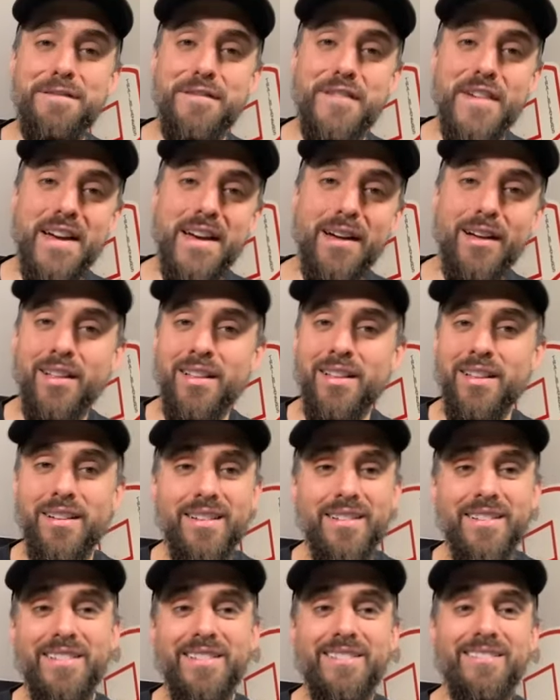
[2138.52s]
Phil.
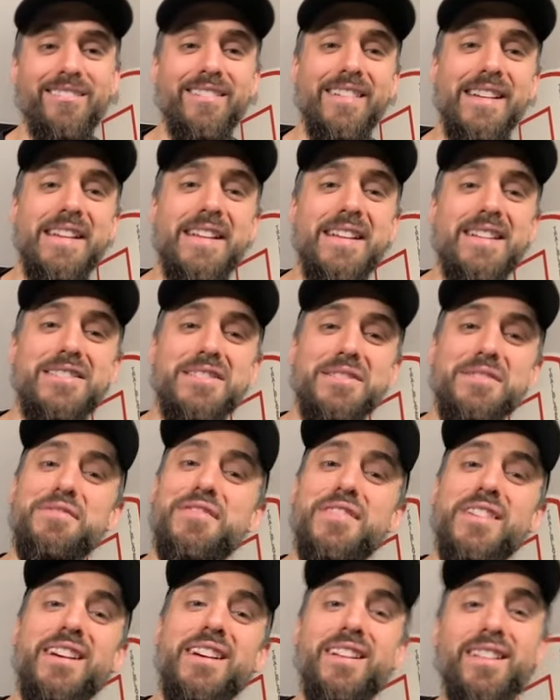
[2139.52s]
We need you,
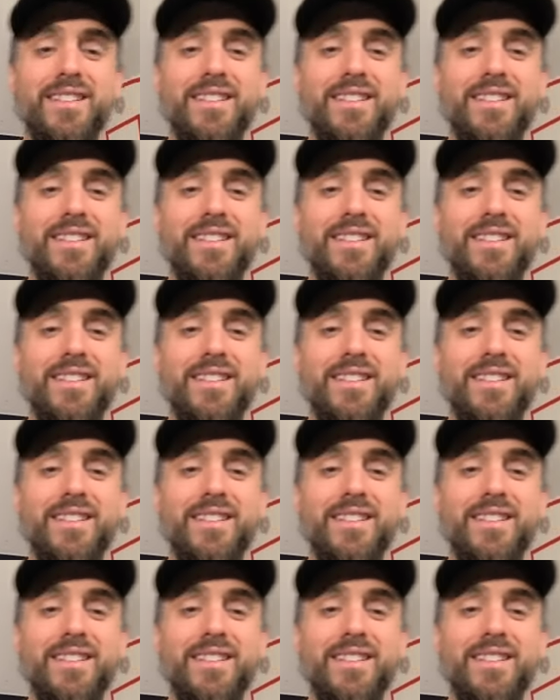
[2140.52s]
Phil.